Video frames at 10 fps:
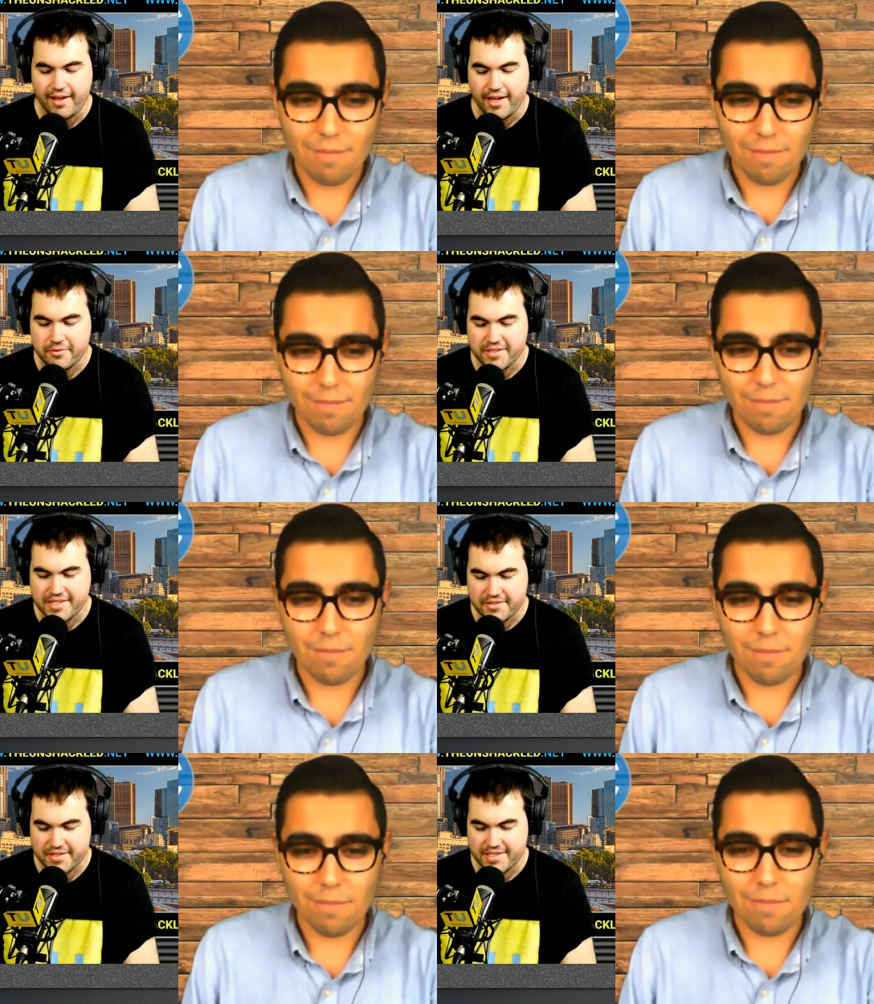Speaker 1: it was
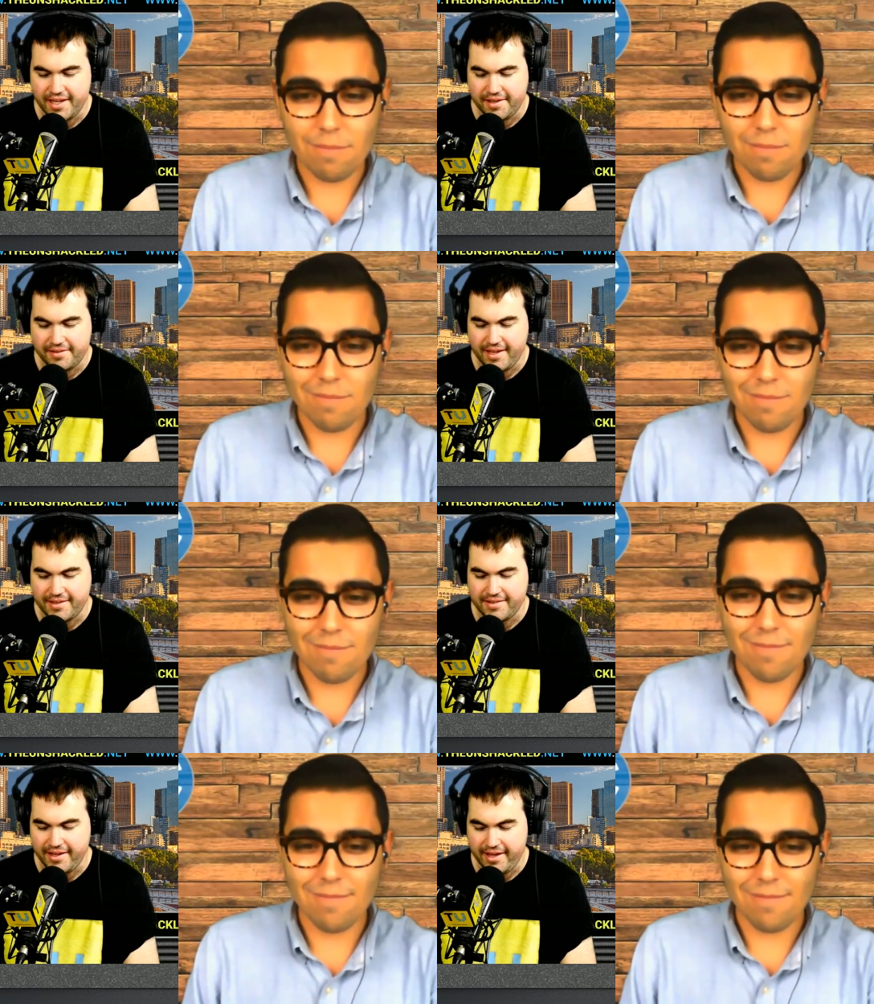interesting that uh,
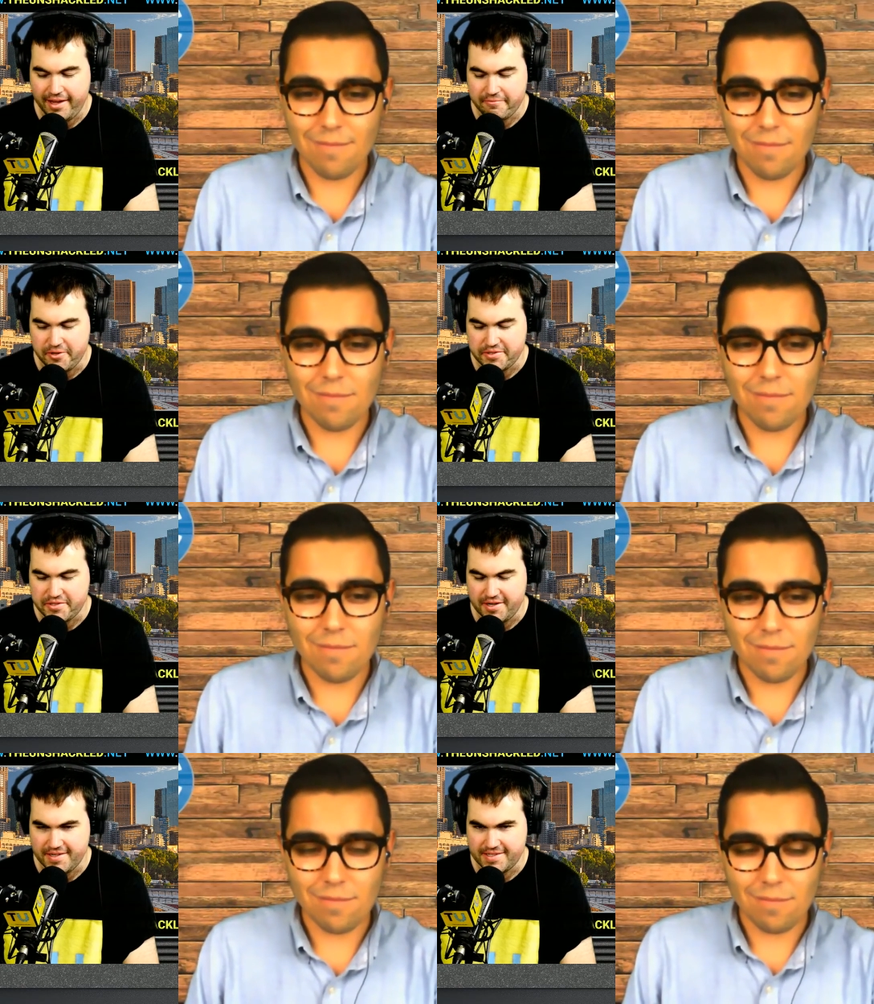everyone's
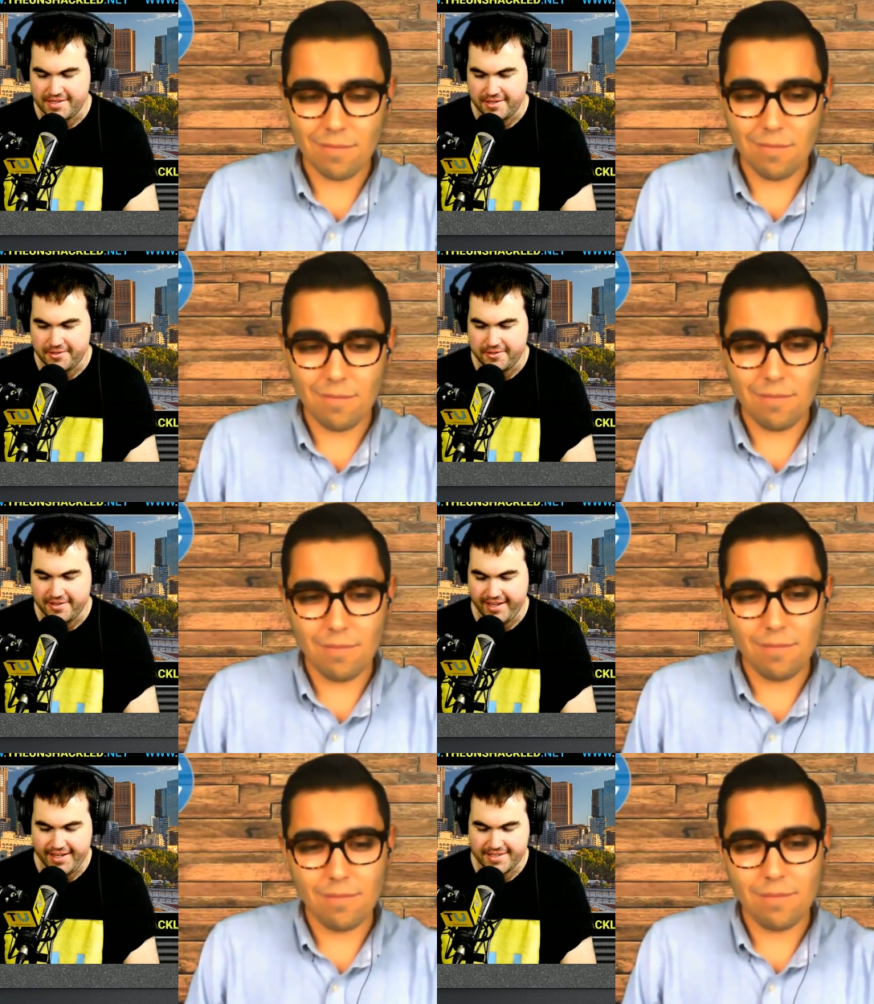noticed that oh
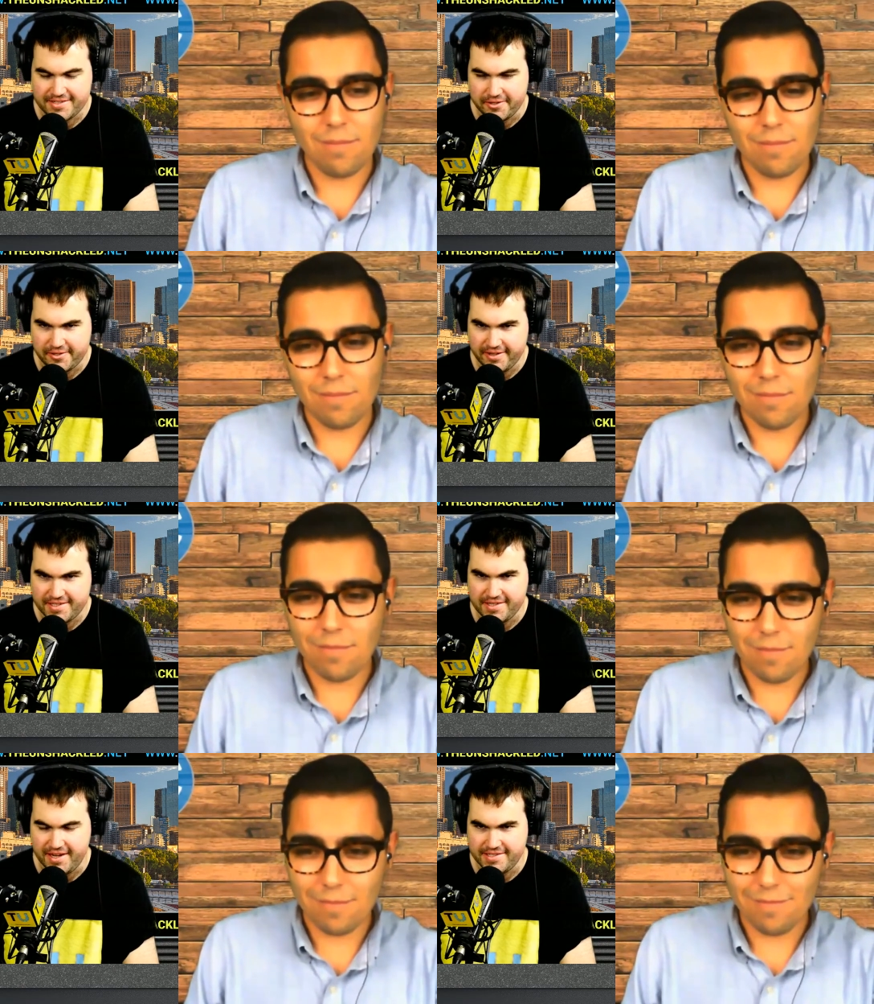he's not
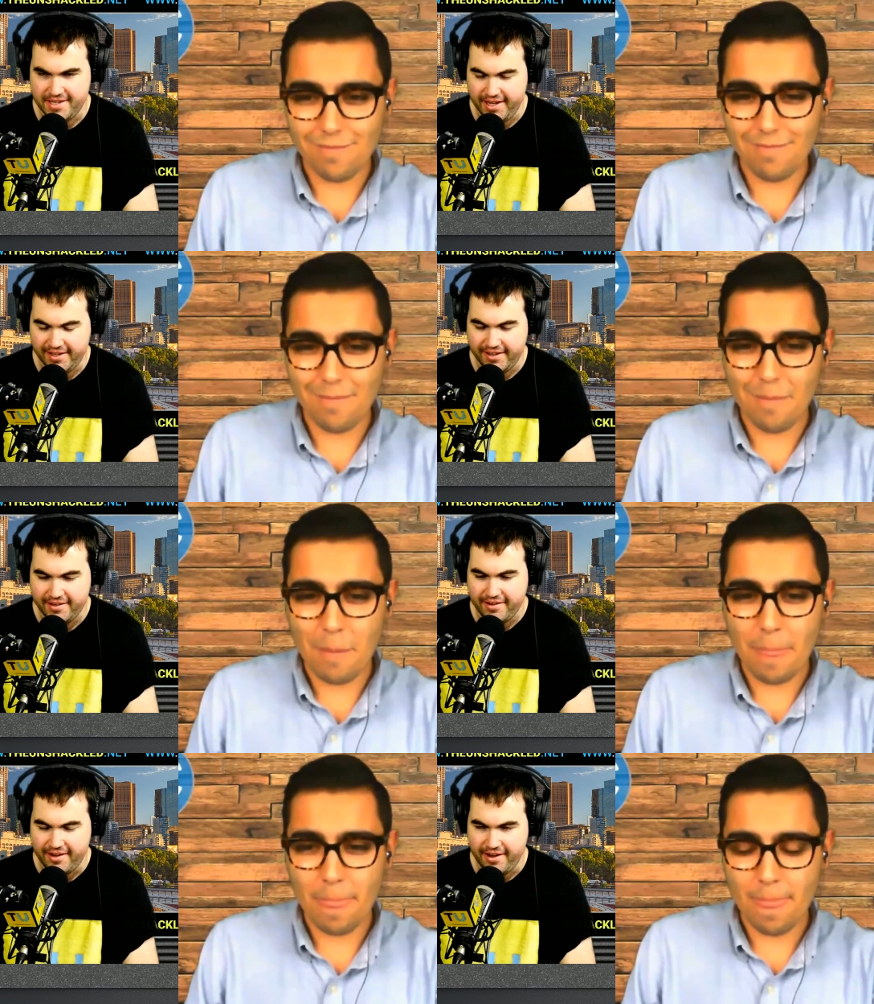criticizing
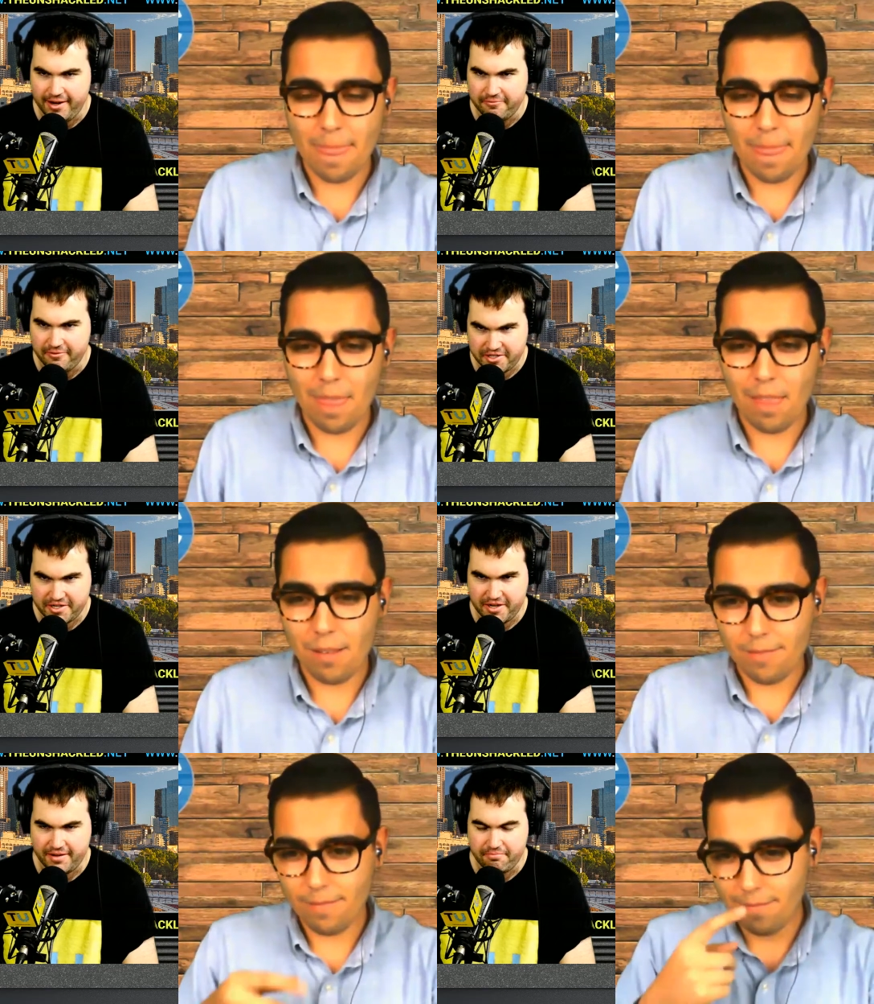uh, Russia
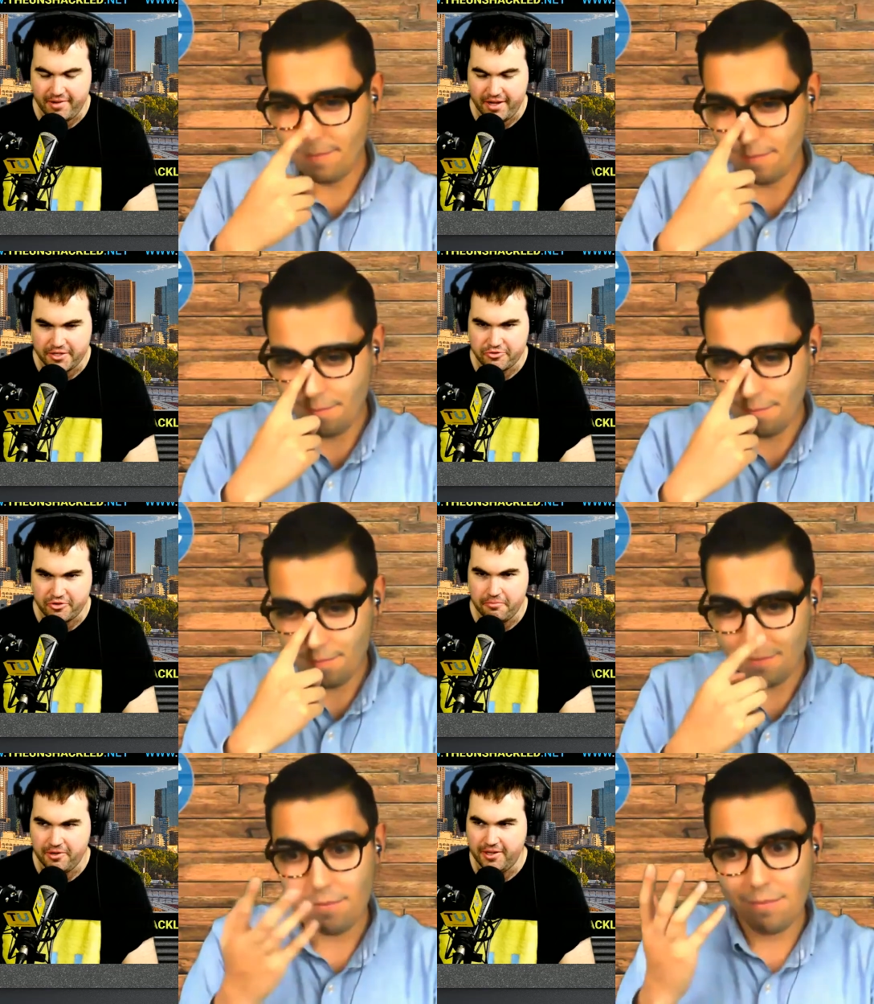uh, Trump
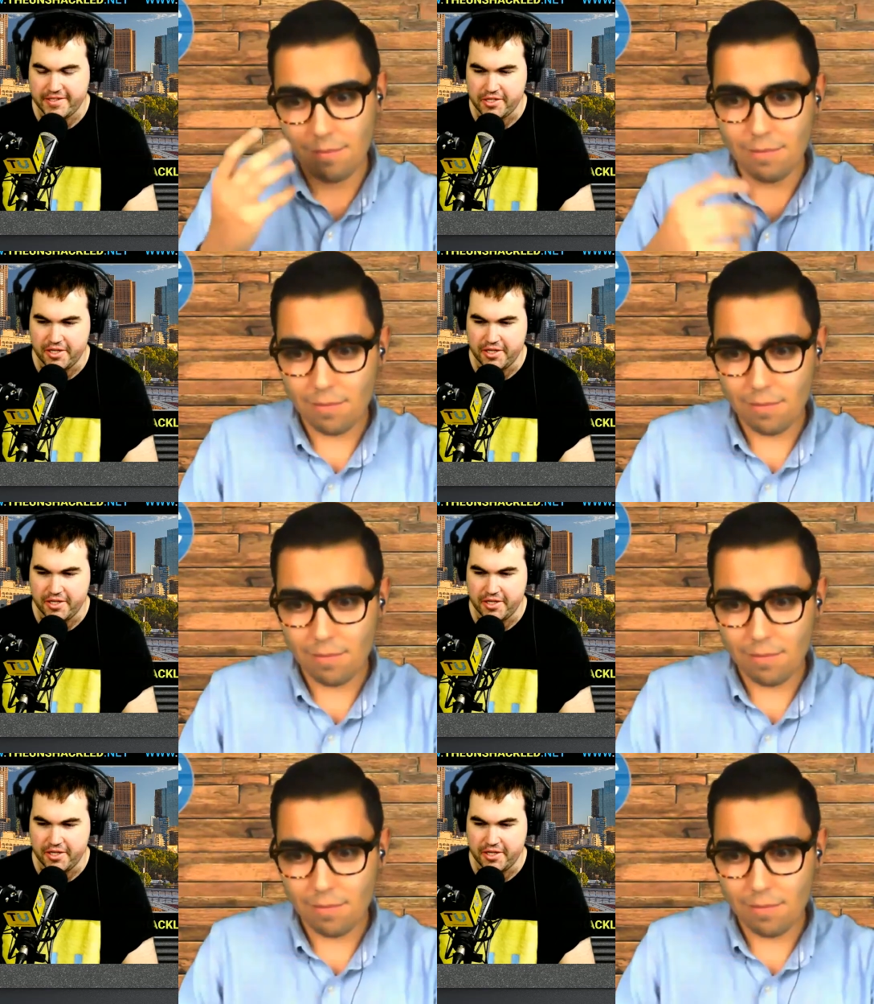while he's over.